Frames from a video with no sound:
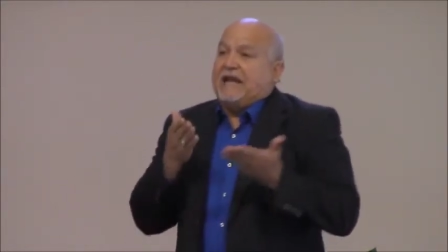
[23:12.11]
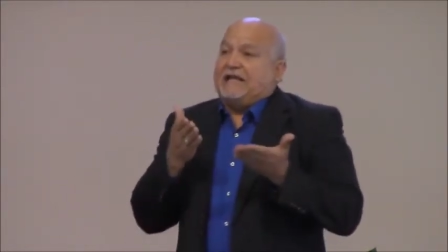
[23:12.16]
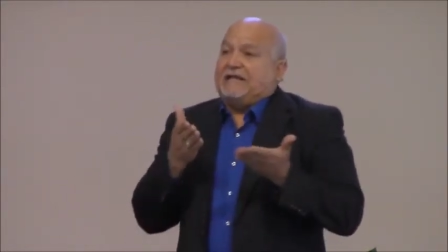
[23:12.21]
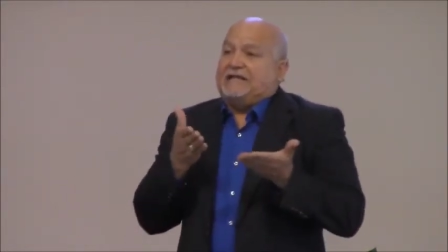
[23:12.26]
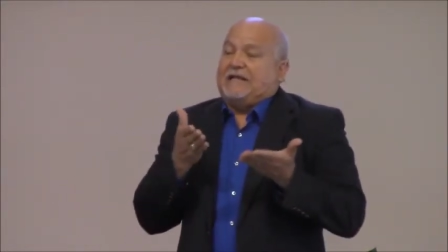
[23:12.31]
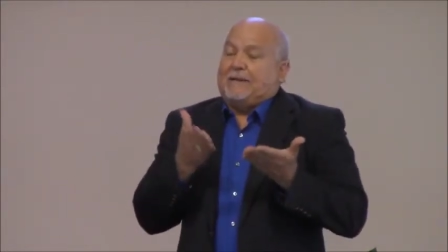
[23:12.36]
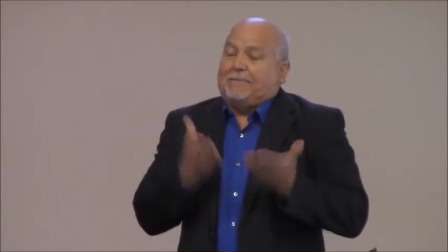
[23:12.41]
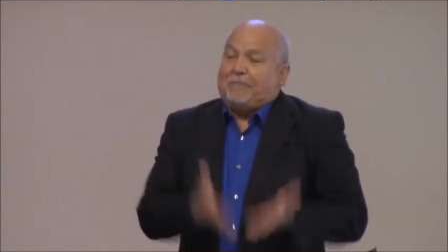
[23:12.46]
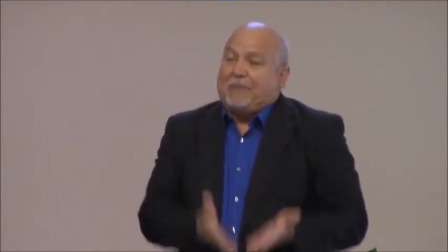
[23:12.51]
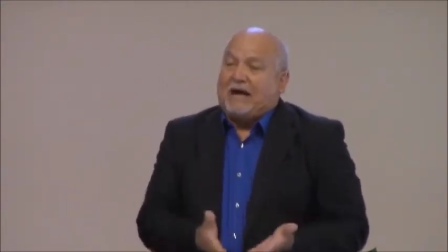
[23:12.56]
And
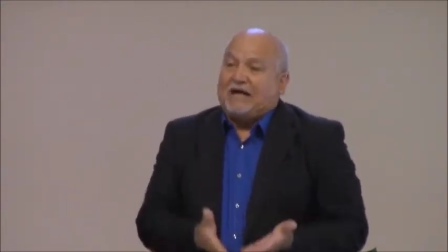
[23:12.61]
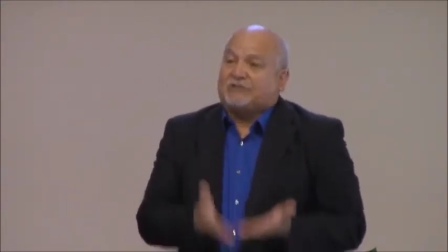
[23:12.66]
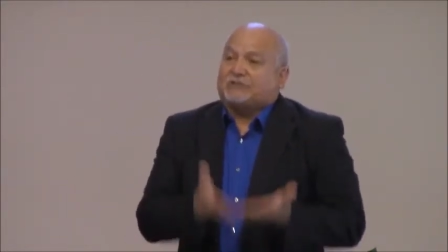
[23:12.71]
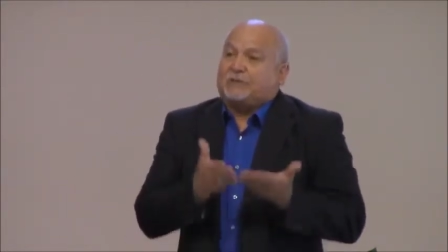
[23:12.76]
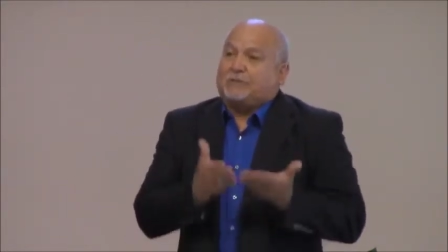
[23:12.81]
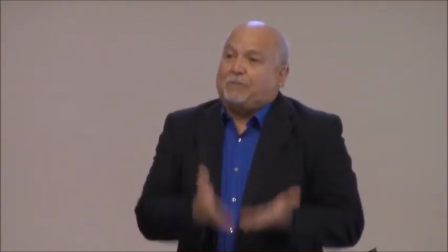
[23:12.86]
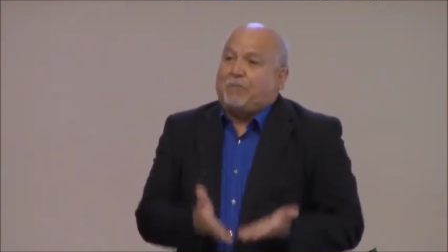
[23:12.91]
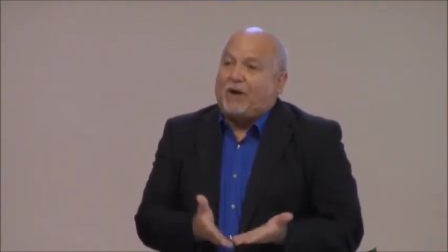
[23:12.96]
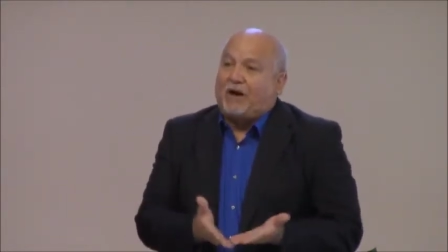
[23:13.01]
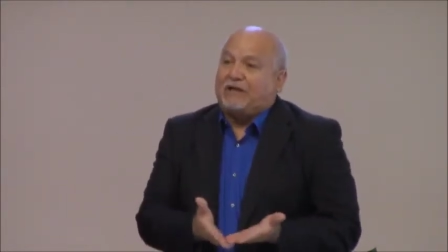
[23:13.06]
the
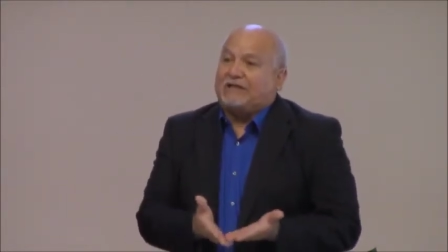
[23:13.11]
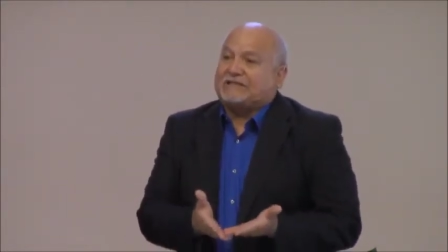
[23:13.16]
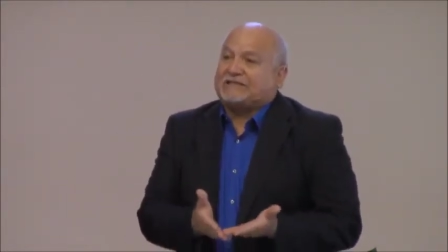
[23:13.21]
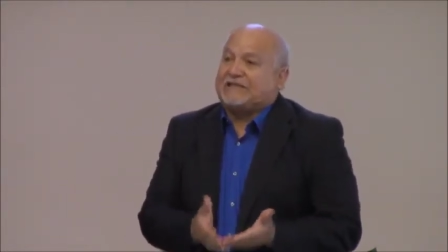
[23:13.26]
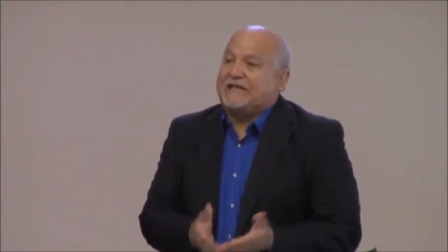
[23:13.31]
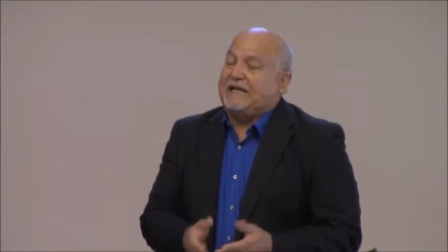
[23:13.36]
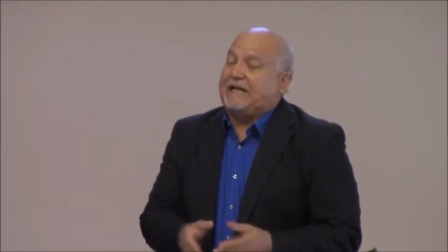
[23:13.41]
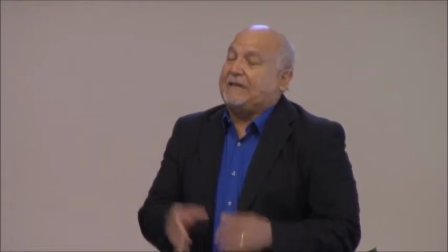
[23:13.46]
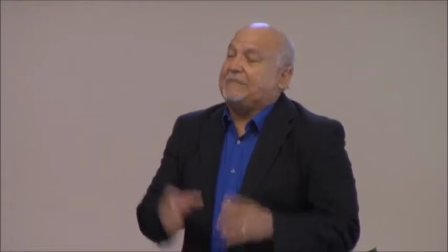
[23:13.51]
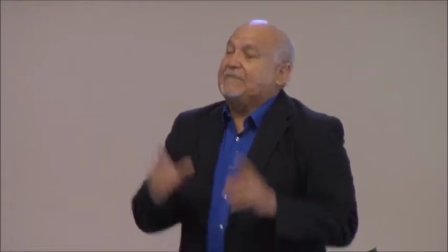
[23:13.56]
Apostle Paul is
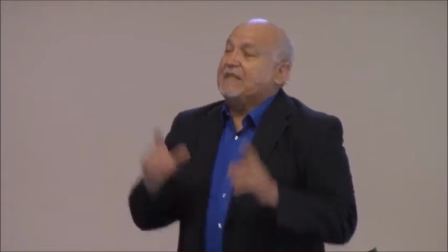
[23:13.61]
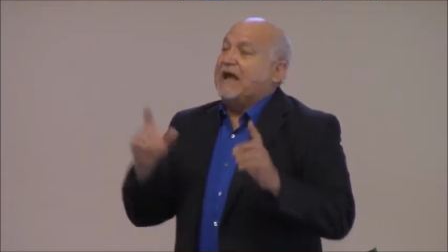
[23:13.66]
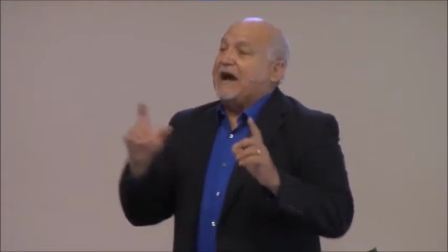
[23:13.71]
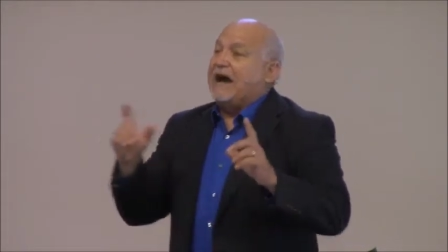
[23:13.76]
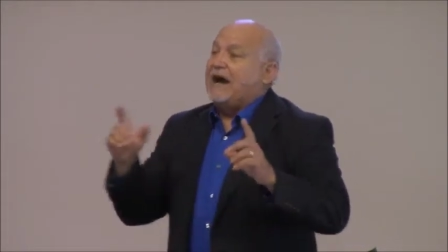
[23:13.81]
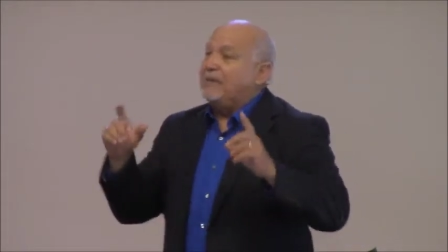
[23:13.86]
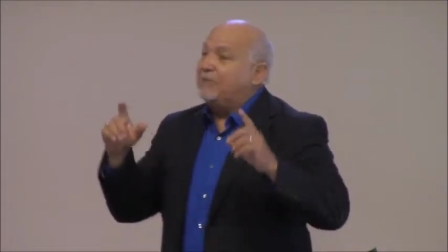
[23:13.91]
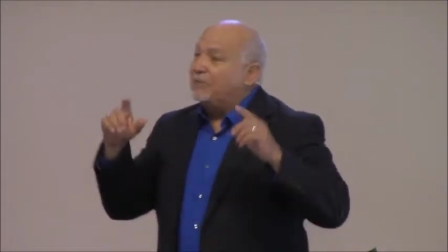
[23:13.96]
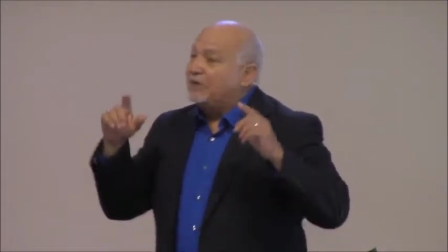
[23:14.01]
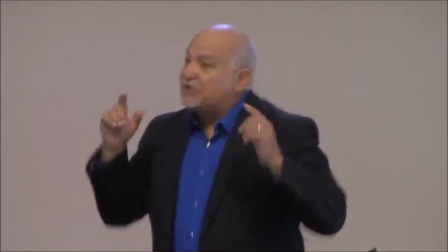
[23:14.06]
saying,
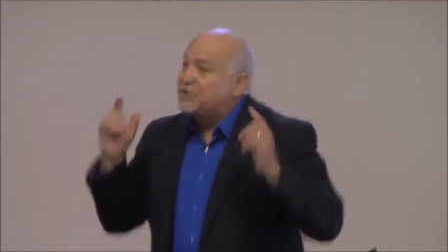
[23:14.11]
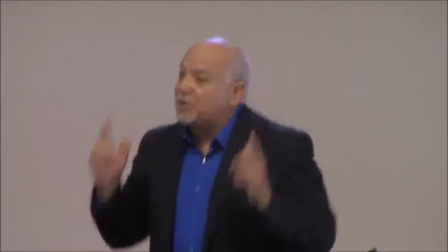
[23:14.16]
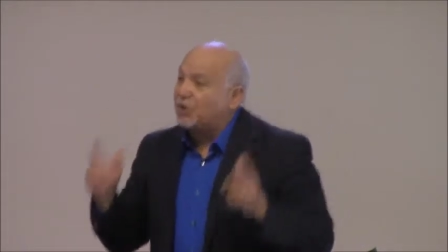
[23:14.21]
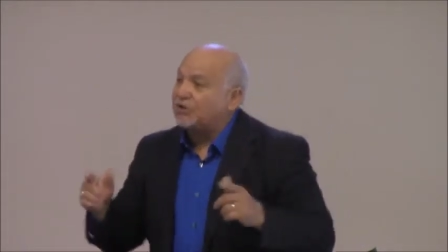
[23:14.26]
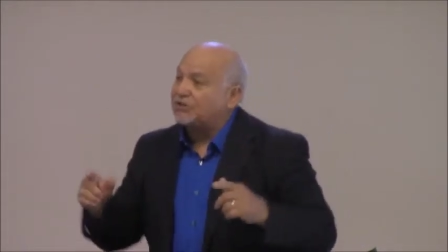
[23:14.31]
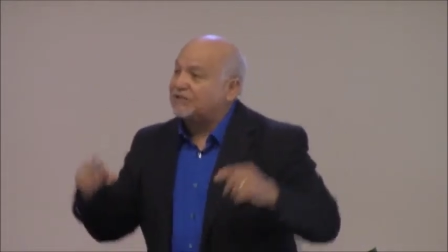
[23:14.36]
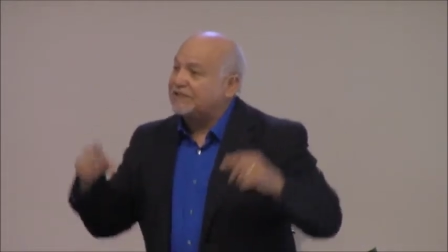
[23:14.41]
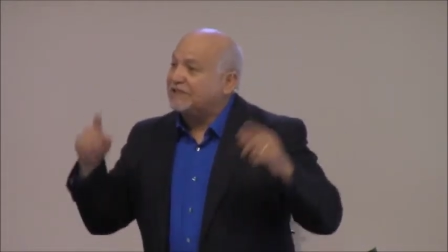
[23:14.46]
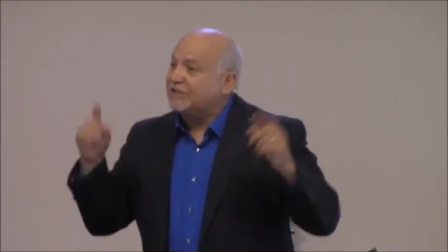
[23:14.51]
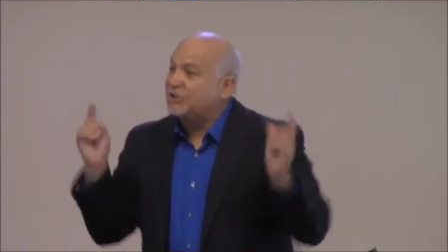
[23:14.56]
I'm
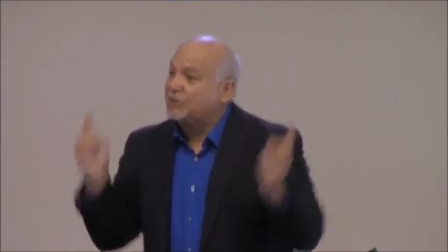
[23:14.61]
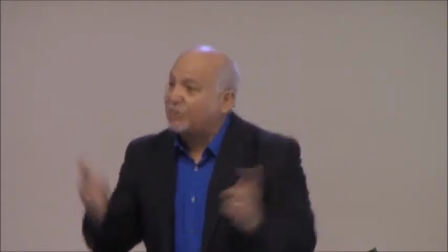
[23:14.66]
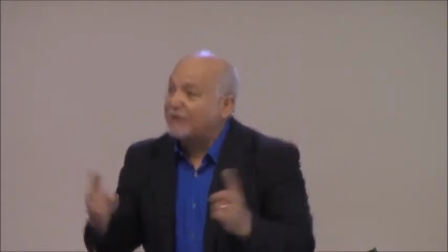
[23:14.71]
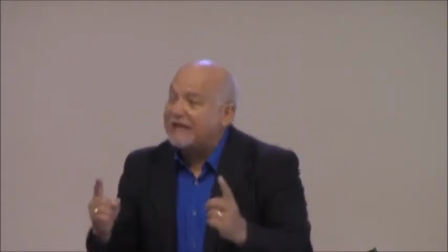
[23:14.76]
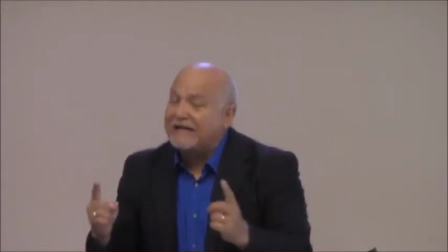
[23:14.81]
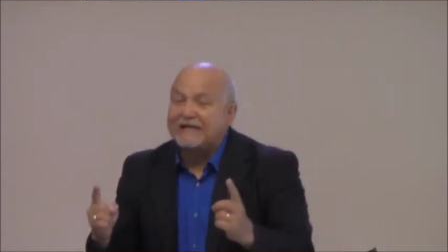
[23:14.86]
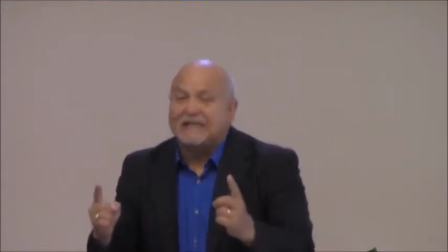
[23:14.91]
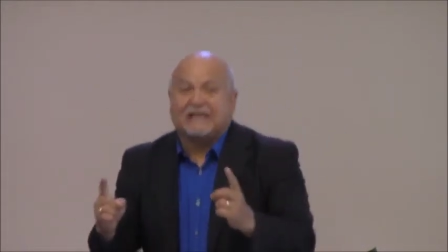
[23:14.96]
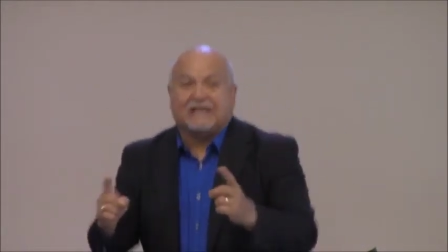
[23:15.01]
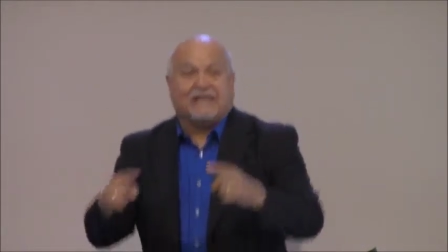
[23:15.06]
rejoicing
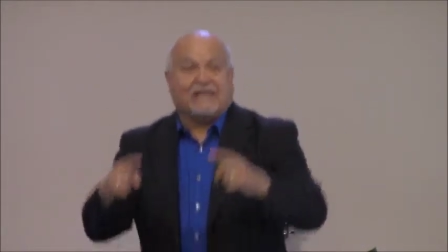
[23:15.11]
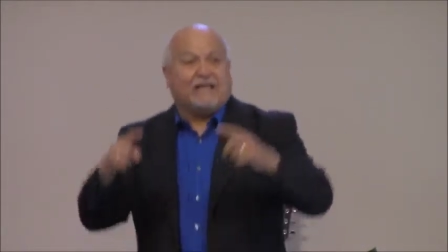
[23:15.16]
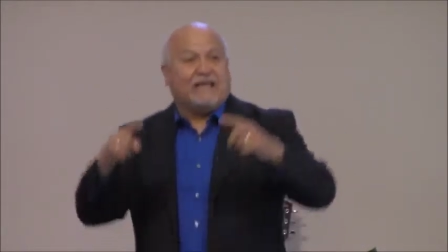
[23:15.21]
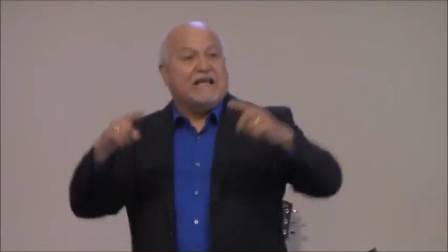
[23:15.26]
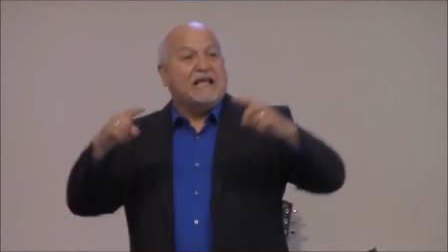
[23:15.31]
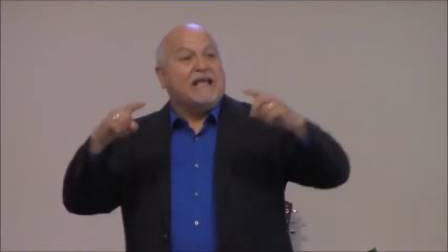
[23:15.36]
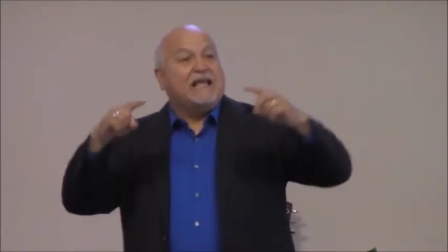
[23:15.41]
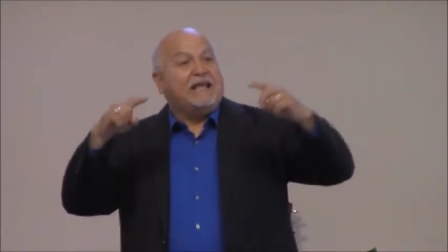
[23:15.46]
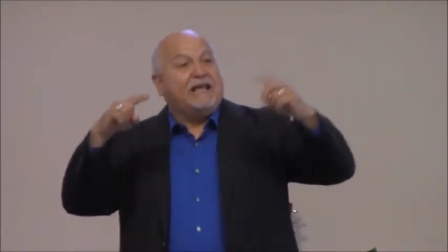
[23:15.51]
greatly